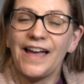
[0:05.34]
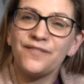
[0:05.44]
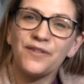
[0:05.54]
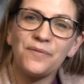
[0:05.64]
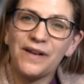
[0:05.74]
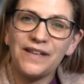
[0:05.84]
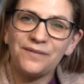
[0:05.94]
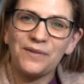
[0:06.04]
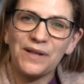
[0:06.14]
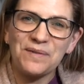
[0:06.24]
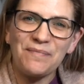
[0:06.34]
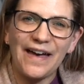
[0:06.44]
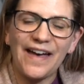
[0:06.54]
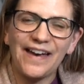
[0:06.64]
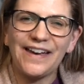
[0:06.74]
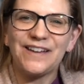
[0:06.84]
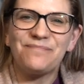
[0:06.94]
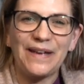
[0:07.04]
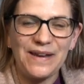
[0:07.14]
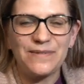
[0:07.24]
Hi everyone, welcome back.
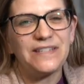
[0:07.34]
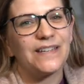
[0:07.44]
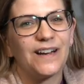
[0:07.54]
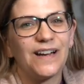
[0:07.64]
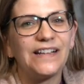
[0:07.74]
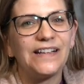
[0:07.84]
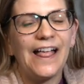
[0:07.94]
My name is Sarah.